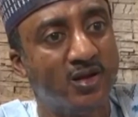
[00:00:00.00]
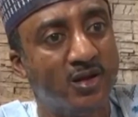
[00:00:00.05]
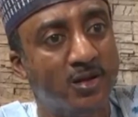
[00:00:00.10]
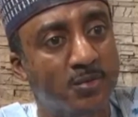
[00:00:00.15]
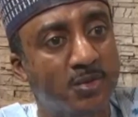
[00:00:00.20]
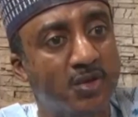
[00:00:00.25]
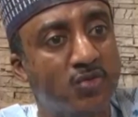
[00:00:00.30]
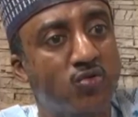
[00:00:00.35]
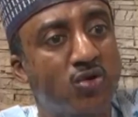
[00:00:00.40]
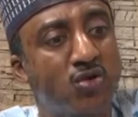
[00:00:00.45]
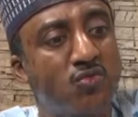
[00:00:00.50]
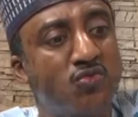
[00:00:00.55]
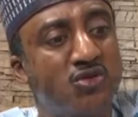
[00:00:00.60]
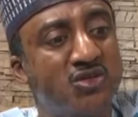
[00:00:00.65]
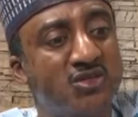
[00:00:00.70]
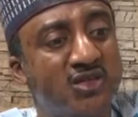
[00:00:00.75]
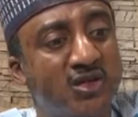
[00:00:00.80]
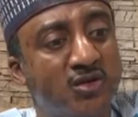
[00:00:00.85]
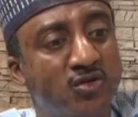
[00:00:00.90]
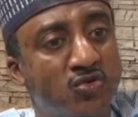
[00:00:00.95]
But what we
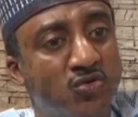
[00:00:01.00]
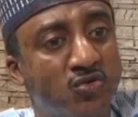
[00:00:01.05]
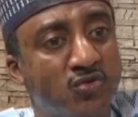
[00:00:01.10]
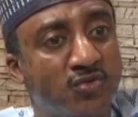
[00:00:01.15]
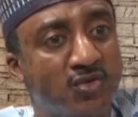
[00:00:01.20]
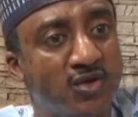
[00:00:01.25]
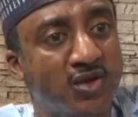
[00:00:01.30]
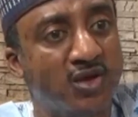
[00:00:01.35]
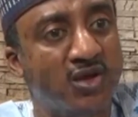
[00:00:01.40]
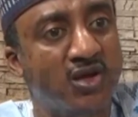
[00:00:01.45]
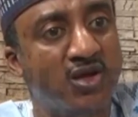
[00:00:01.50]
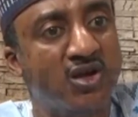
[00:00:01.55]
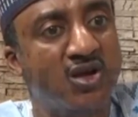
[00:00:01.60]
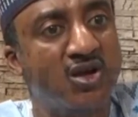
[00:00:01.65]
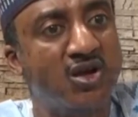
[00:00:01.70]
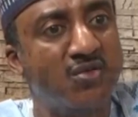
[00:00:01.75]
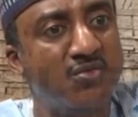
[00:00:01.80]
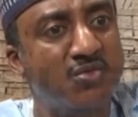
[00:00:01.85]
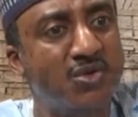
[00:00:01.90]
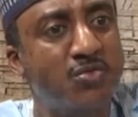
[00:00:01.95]
say, look,
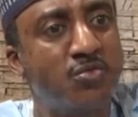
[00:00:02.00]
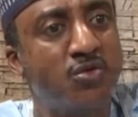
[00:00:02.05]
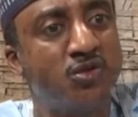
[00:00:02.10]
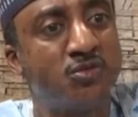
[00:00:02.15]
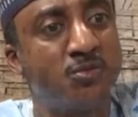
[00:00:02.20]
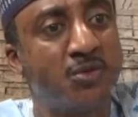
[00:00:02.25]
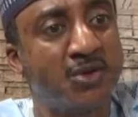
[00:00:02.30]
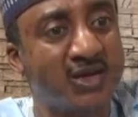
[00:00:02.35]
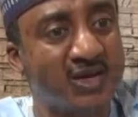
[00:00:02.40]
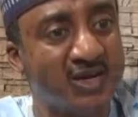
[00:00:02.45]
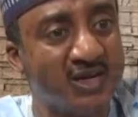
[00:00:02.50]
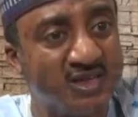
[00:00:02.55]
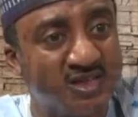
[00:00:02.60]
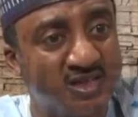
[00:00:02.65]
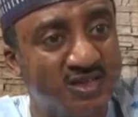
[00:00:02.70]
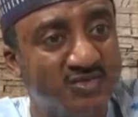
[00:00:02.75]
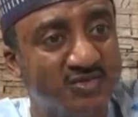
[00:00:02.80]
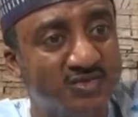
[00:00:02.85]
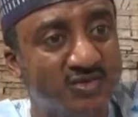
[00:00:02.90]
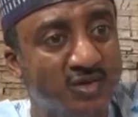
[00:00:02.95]
government must be
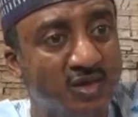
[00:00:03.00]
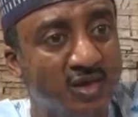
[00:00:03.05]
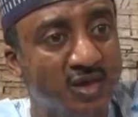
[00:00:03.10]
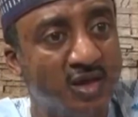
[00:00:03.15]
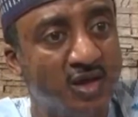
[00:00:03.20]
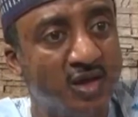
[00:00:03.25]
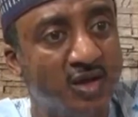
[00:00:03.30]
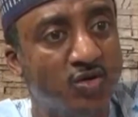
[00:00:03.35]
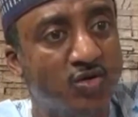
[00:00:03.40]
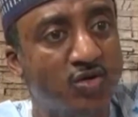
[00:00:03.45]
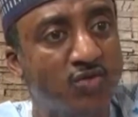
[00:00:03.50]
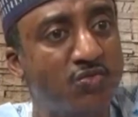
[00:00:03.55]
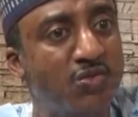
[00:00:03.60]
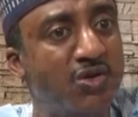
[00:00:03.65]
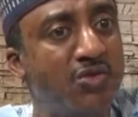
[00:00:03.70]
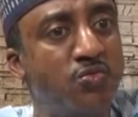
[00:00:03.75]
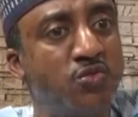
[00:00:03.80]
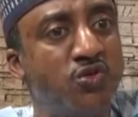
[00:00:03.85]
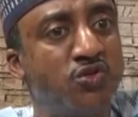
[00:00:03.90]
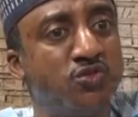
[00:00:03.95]
creative,
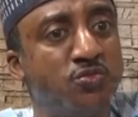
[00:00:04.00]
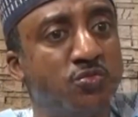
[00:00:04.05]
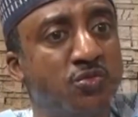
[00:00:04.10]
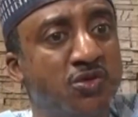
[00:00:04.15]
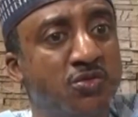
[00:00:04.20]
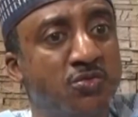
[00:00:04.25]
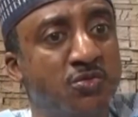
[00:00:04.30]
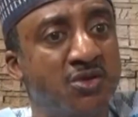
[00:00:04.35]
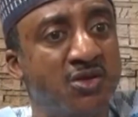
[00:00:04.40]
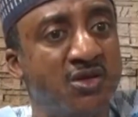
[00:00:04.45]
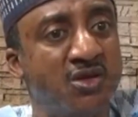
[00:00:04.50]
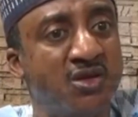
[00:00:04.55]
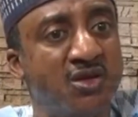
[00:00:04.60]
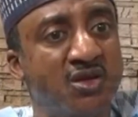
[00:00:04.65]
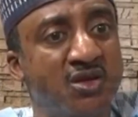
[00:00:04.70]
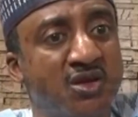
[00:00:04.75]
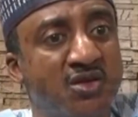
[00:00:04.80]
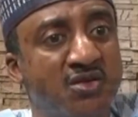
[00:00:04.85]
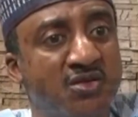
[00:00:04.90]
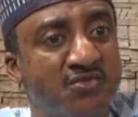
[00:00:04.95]
Government must, must be
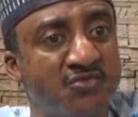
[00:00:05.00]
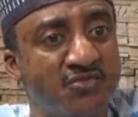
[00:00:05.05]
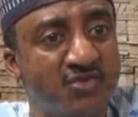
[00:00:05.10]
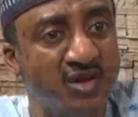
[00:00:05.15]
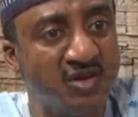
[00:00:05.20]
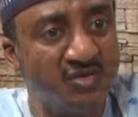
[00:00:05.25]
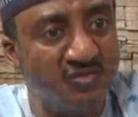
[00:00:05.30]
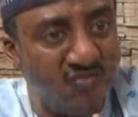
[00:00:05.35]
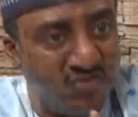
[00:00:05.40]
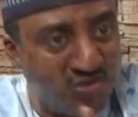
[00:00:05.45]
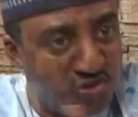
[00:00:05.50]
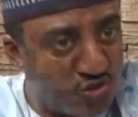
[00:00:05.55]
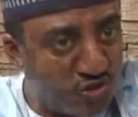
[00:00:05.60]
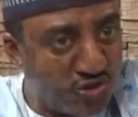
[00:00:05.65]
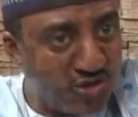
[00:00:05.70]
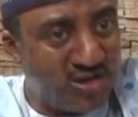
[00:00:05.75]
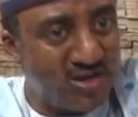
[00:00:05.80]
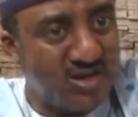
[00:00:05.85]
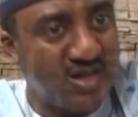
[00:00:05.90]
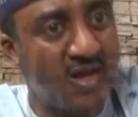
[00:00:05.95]
a, eh, a eh,
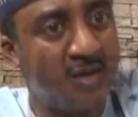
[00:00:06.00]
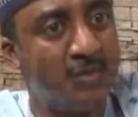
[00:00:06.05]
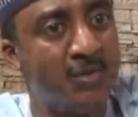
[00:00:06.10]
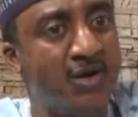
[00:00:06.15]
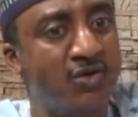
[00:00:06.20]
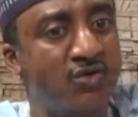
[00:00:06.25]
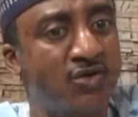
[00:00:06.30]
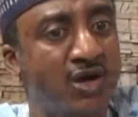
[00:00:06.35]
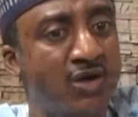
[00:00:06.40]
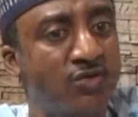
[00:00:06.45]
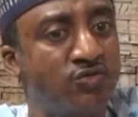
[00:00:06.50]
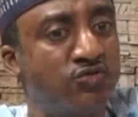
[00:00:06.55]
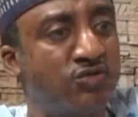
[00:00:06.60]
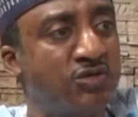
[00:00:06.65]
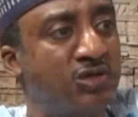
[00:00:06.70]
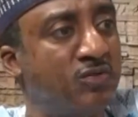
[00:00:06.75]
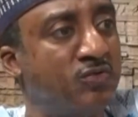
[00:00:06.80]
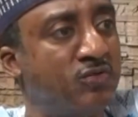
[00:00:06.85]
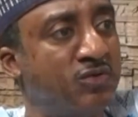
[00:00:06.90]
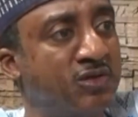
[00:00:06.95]
visionary about how to
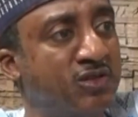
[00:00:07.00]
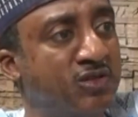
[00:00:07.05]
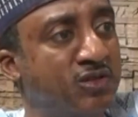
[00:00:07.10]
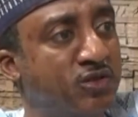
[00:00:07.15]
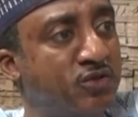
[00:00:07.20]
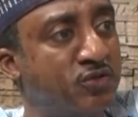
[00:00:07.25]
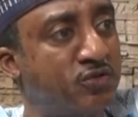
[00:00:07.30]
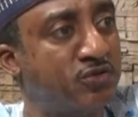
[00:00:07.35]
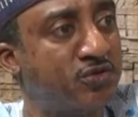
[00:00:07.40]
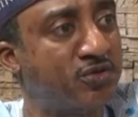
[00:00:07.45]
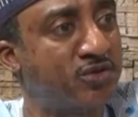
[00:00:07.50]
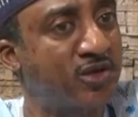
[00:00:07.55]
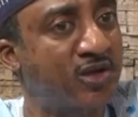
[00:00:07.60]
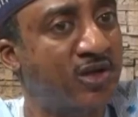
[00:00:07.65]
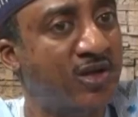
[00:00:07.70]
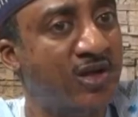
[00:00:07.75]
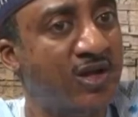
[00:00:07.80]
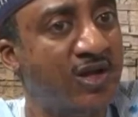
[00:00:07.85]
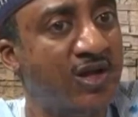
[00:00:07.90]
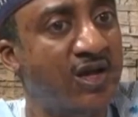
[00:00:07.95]
deal with these issues. Yeah.
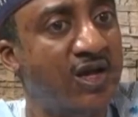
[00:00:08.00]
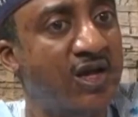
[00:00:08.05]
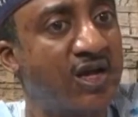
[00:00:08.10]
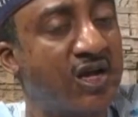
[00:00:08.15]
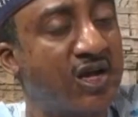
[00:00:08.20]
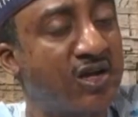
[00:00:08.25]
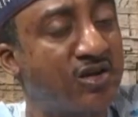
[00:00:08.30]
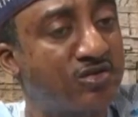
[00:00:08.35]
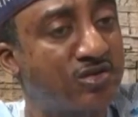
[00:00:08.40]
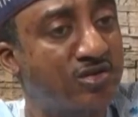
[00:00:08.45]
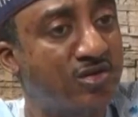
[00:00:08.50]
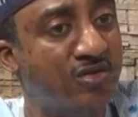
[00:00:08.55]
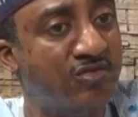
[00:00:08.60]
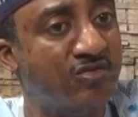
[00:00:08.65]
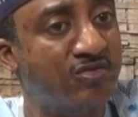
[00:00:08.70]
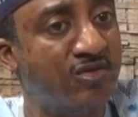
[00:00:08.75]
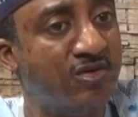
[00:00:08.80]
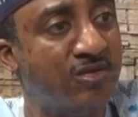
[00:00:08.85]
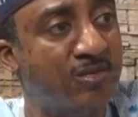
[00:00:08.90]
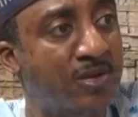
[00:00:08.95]
A country of
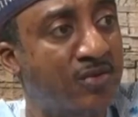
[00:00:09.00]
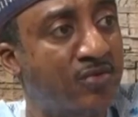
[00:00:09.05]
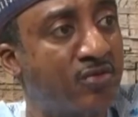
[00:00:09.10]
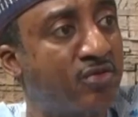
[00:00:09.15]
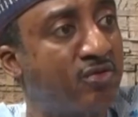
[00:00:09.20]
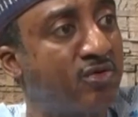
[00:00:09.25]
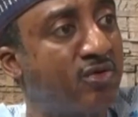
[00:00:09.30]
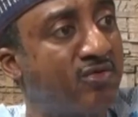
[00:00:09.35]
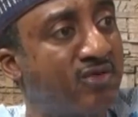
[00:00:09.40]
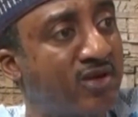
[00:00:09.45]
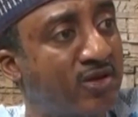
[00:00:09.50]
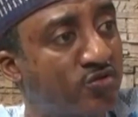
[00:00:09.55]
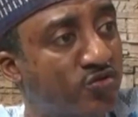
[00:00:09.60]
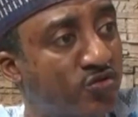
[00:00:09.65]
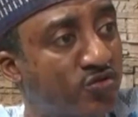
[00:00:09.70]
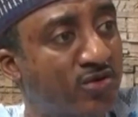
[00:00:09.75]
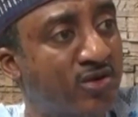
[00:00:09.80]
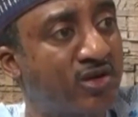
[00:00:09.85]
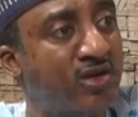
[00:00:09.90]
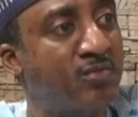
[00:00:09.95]
about over
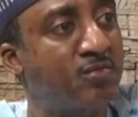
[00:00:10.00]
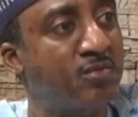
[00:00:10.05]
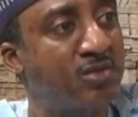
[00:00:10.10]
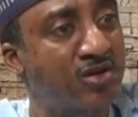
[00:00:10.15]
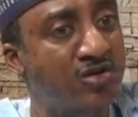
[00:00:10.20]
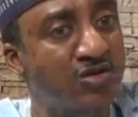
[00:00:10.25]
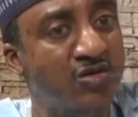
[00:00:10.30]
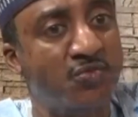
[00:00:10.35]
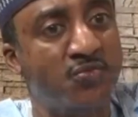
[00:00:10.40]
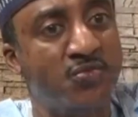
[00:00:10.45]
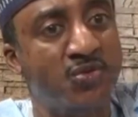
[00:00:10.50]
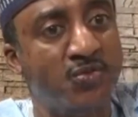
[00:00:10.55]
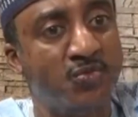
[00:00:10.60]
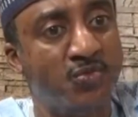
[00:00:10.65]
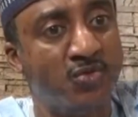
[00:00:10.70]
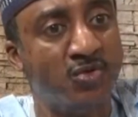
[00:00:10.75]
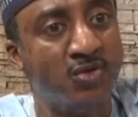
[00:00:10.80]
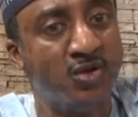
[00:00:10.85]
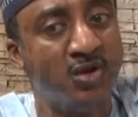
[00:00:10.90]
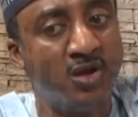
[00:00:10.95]
200 million
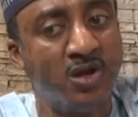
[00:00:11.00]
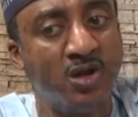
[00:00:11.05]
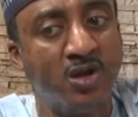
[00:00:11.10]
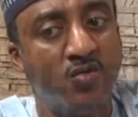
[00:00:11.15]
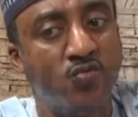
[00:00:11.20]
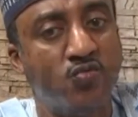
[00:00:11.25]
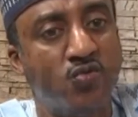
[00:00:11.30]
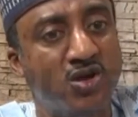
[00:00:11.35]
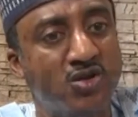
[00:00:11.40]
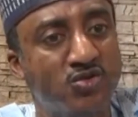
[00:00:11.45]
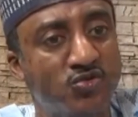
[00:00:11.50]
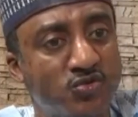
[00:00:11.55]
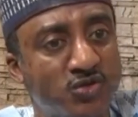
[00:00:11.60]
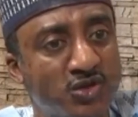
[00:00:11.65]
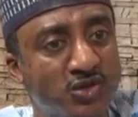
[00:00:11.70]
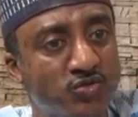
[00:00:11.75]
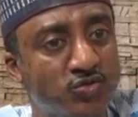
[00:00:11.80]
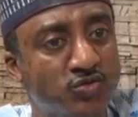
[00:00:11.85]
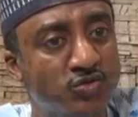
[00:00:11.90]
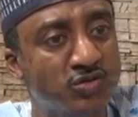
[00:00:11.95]
people, what you
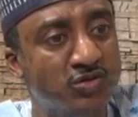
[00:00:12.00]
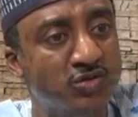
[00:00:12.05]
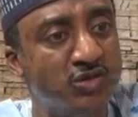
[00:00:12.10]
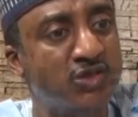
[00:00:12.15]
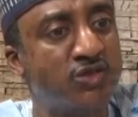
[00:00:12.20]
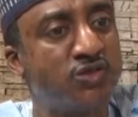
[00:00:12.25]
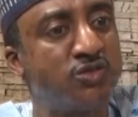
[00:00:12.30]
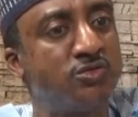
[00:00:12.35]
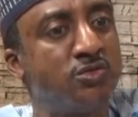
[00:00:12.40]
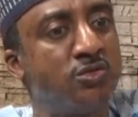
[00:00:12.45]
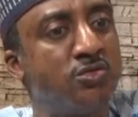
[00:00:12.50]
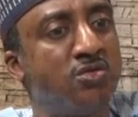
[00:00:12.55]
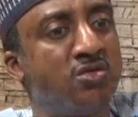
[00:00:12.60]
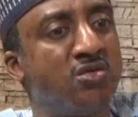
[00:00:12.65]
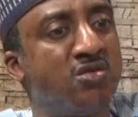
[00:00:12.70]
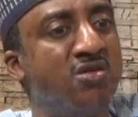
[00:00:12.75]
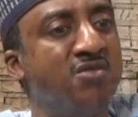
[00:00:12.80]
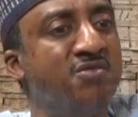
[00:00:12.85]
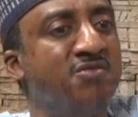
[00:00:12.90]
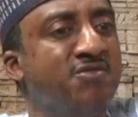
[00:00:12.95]
need to do is to
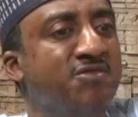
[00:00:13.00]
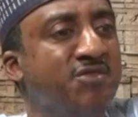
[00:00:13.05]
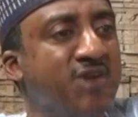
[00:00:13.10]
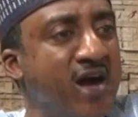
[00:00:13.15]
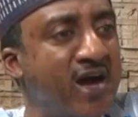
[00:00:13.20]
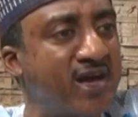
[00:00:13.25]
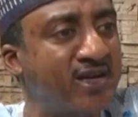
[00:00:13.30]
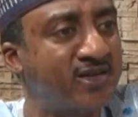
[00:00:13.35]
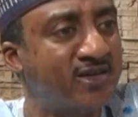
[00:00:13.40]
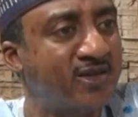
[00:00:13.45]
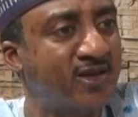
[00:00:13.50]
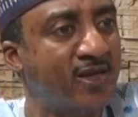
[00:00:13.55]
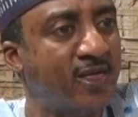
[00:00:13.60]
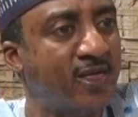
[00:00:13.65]
convert